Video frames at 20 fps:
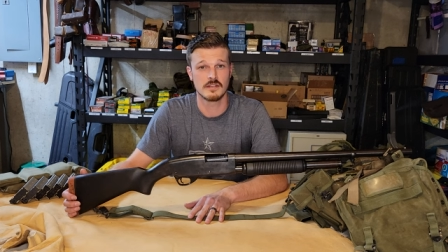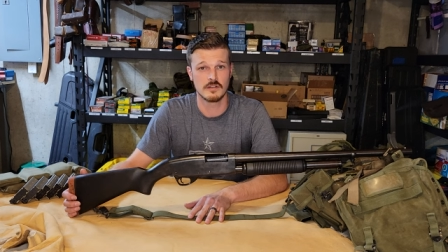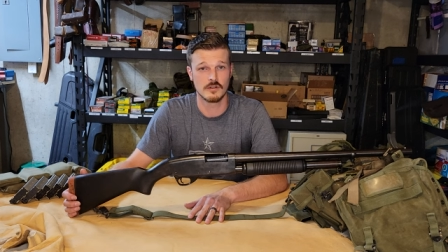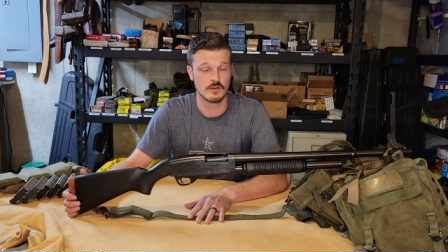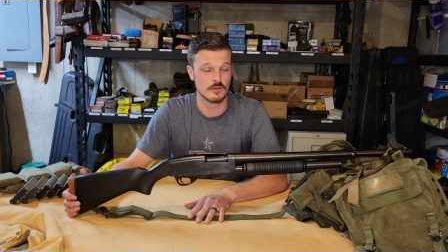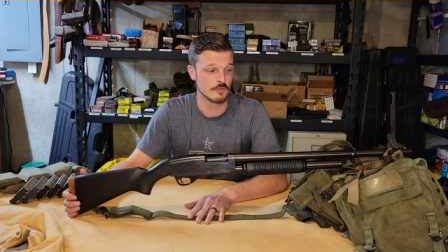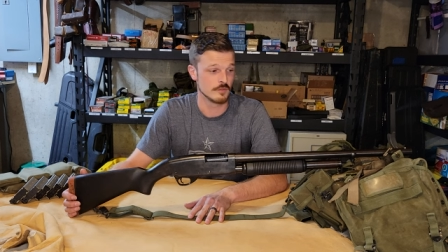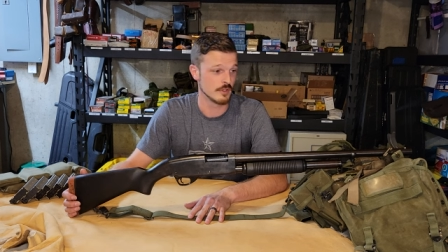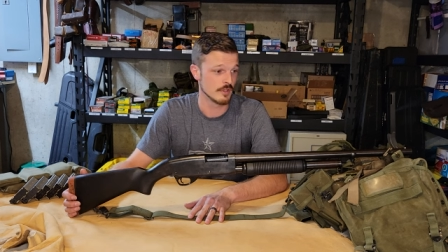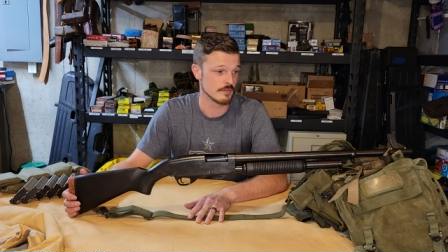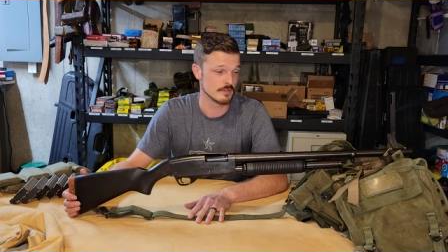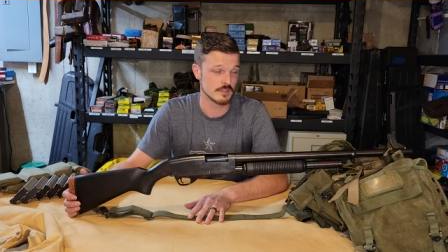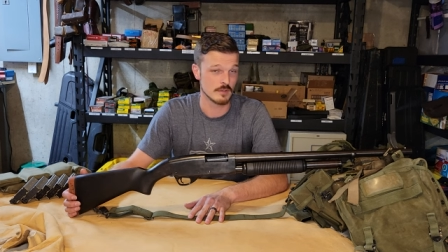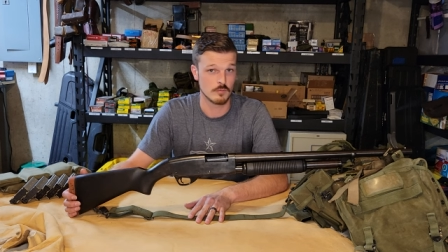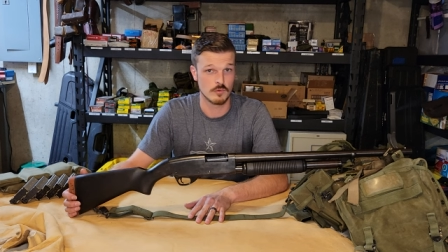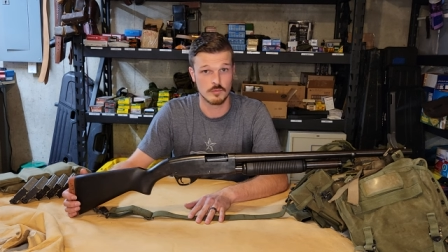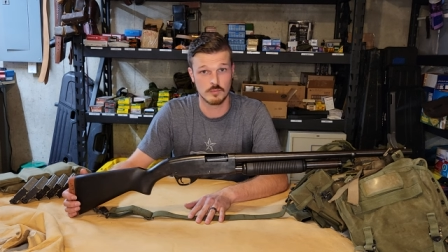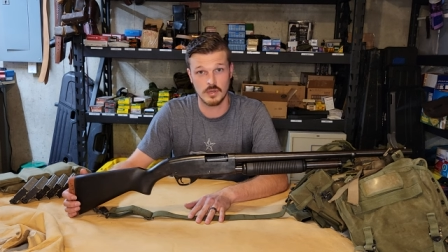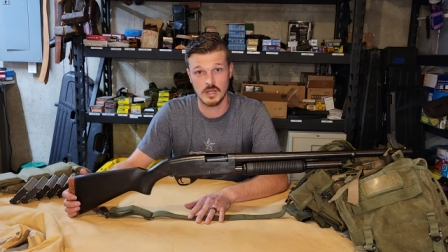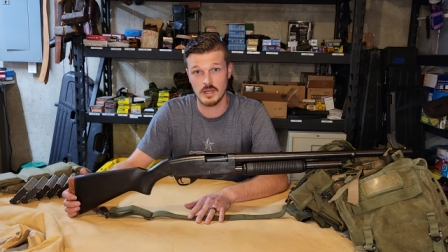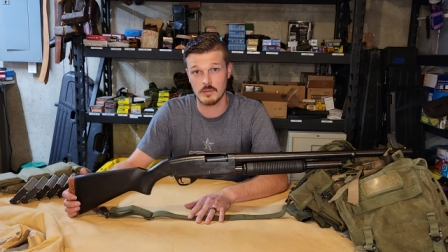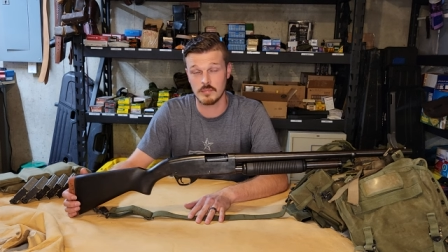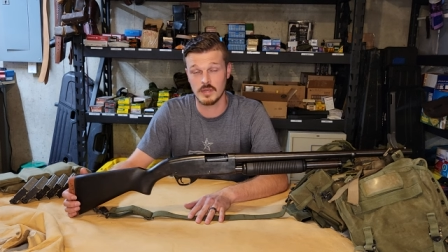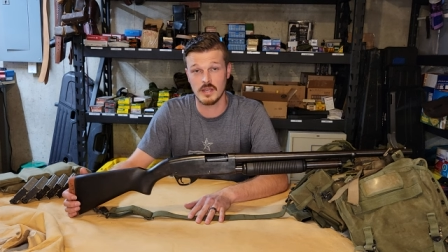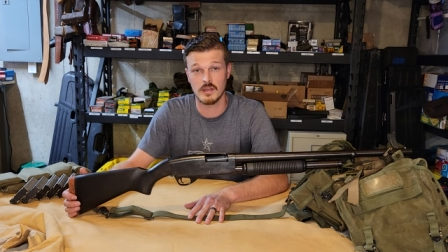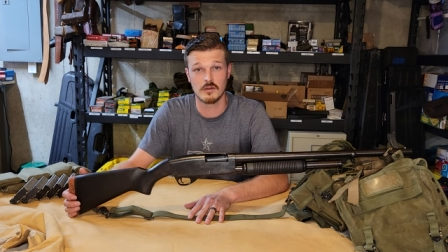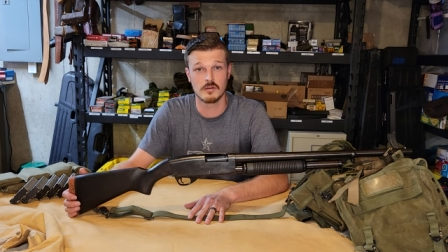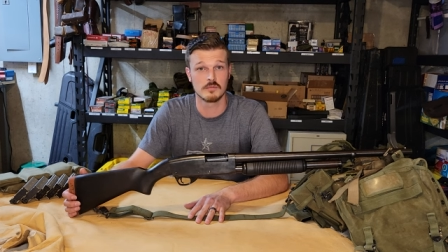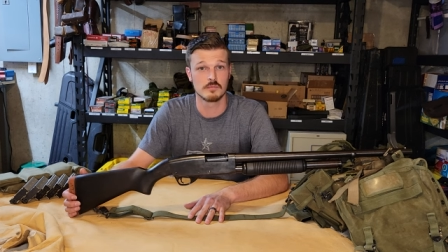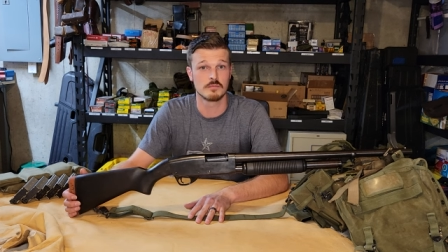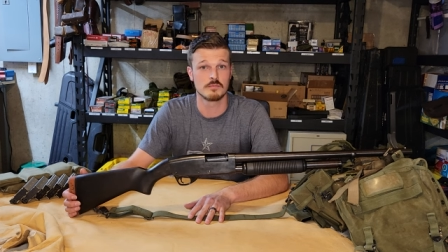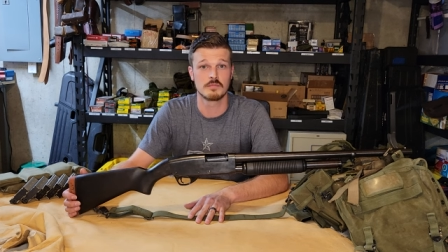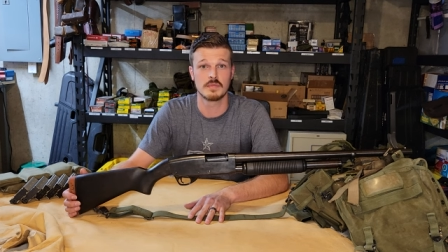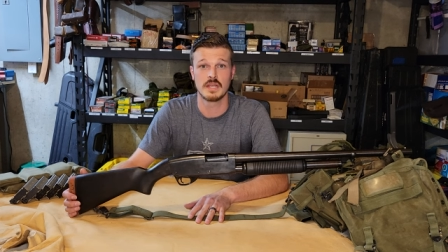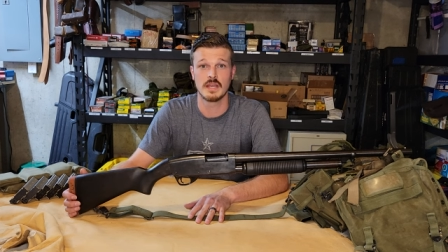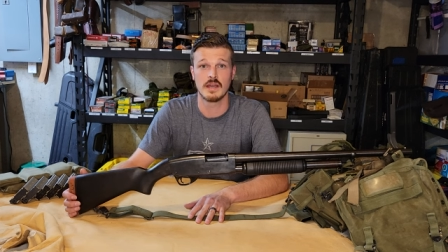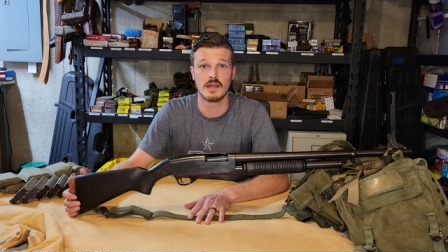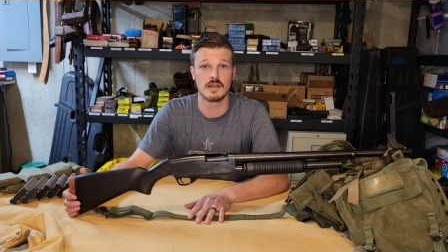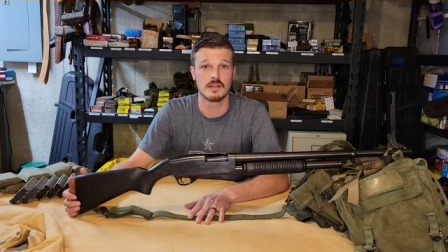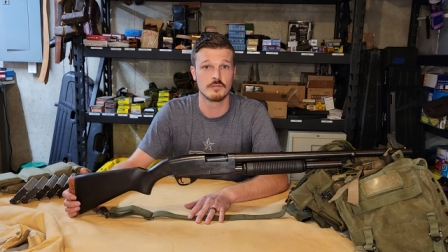You know, if you have someone pop out
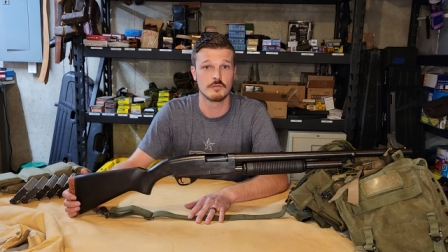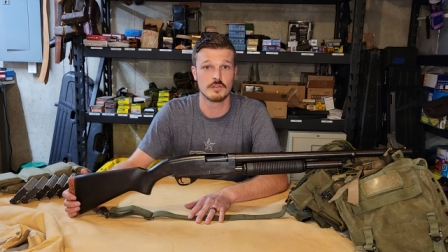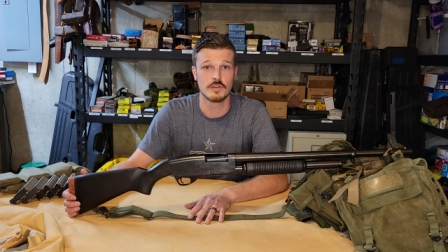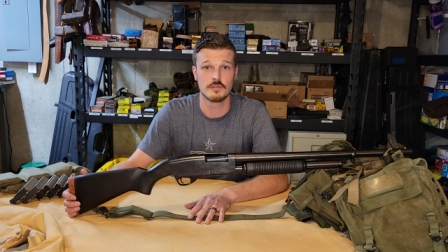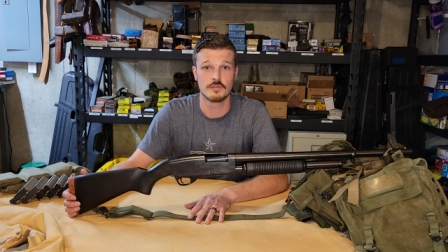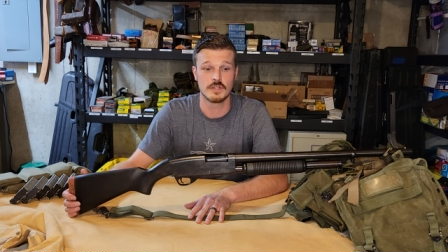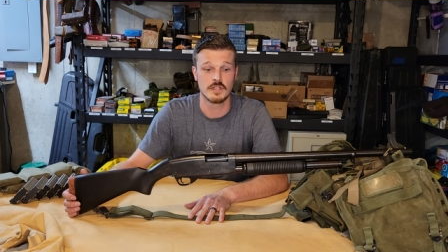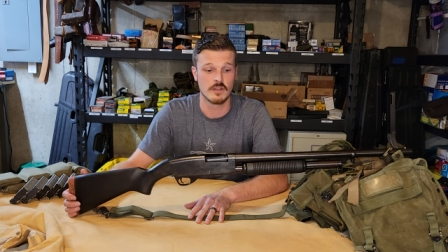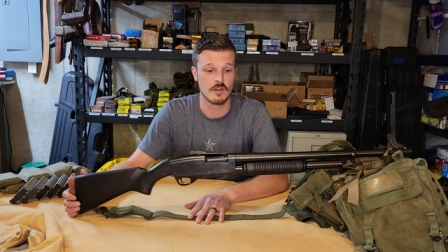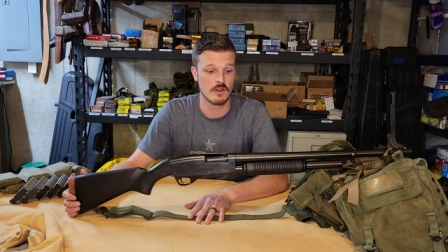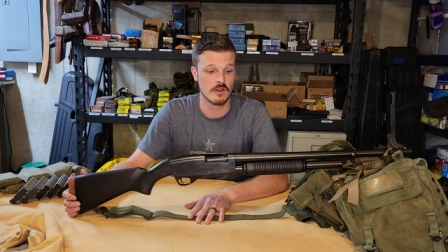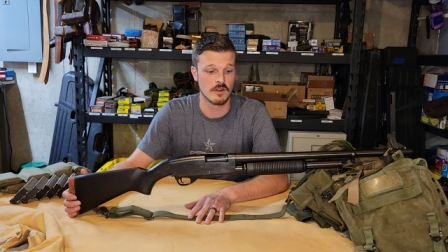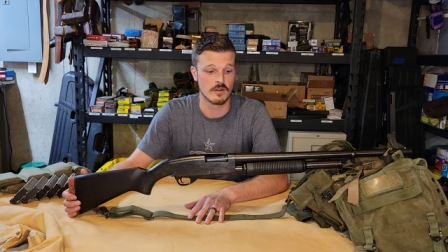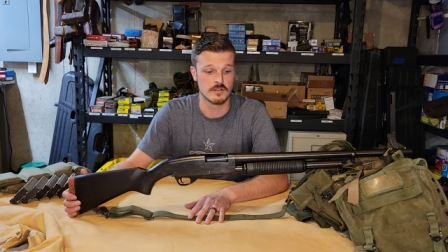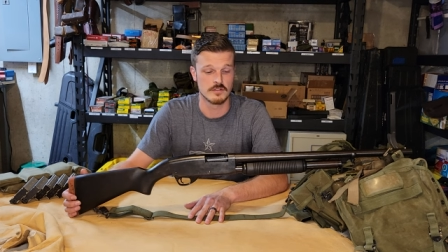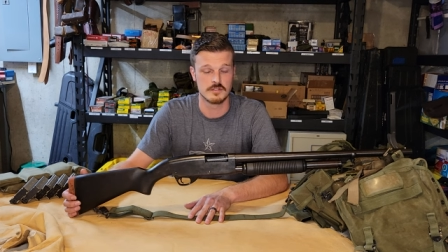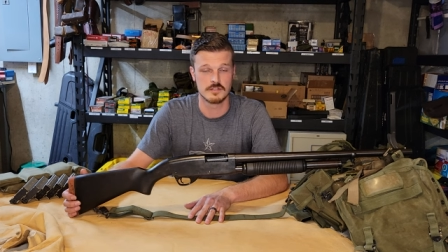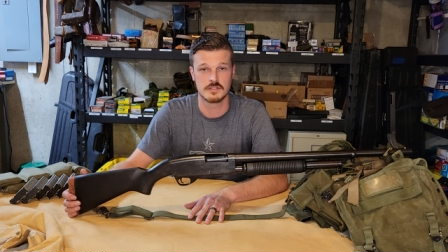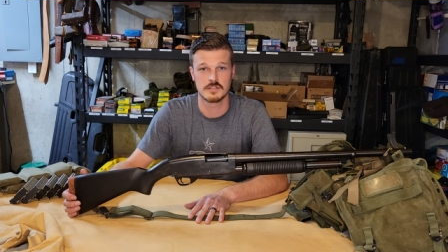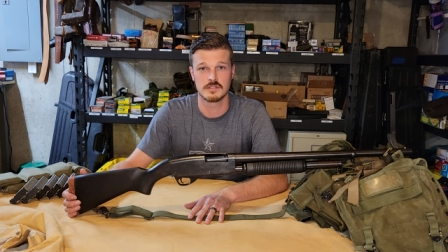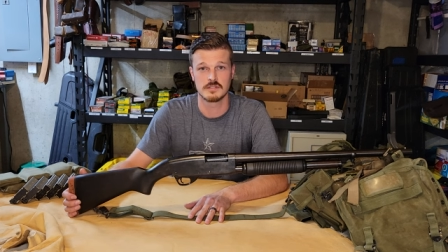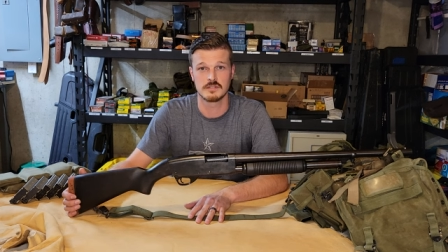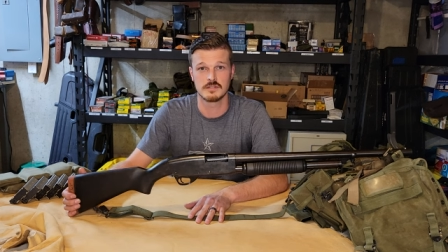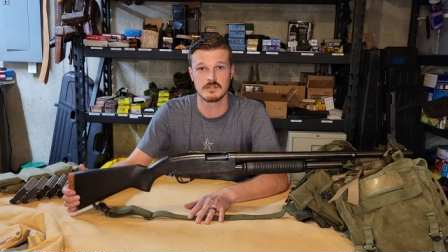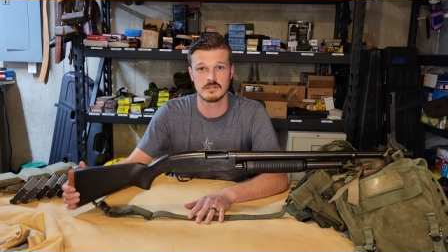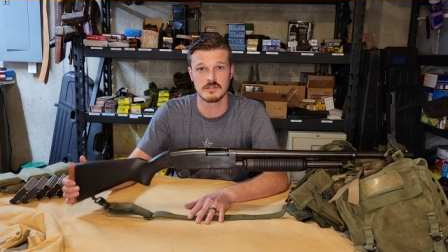beyond 50 yards,